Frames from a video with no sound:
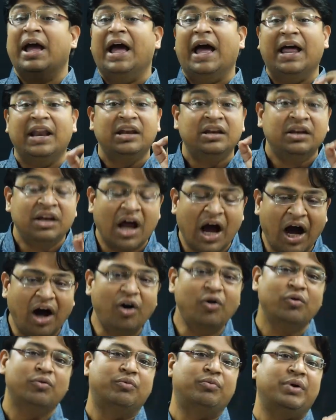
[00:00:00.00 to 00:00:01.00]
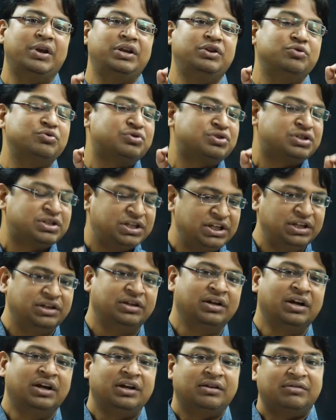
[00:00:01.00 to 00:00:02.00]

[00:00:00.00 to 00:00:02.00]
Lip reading: And now when you see